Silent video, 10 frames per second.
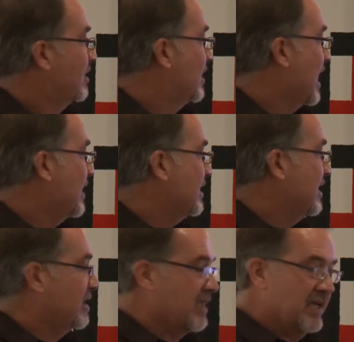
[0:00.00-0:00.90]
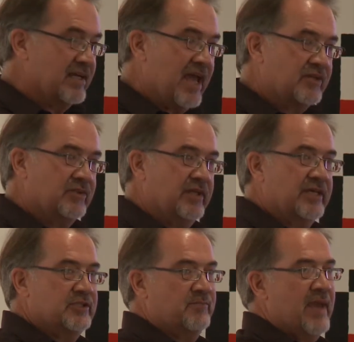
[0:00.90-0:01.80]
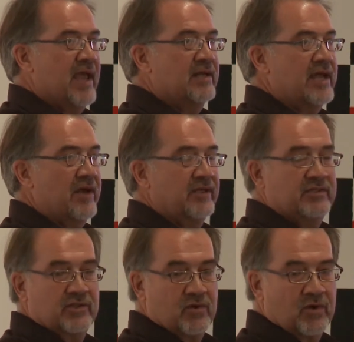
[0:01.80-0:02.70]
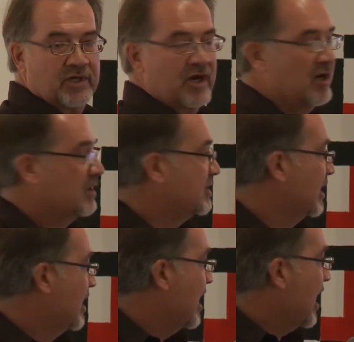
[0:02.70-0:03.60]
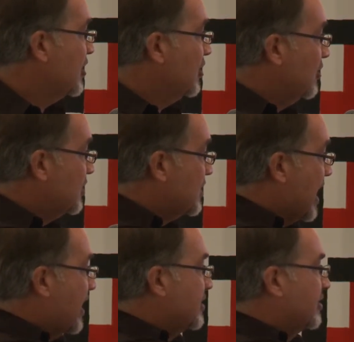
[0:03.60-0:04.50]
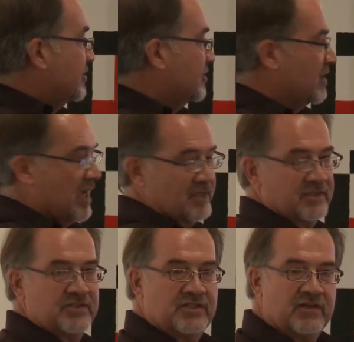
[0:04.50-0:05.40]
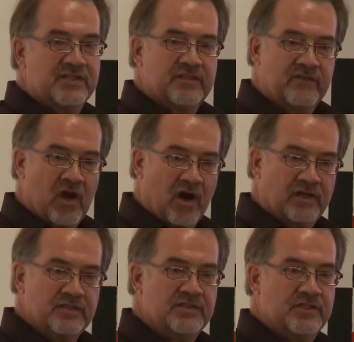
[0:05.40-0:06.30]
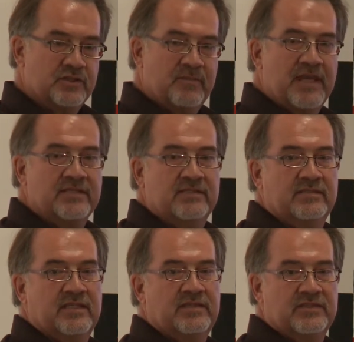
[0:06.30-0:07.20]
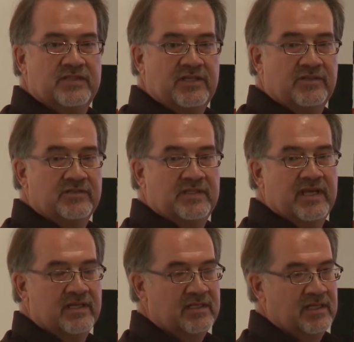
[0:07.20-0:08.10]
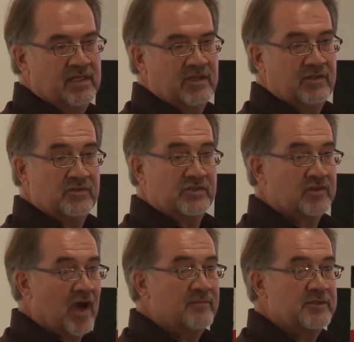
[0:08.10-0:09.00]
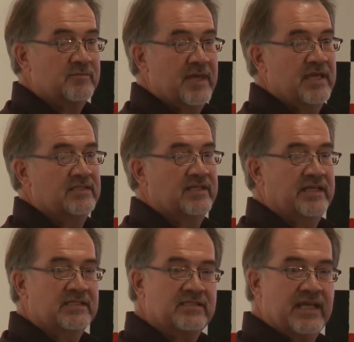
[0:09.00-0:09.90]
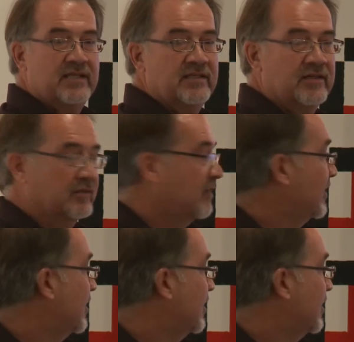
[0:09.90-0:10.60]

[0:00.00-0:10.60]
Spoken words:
the idea that they can actually expand out into courtyards and use that as a series of gardens and spaces that the seniors then use as common space and extend their living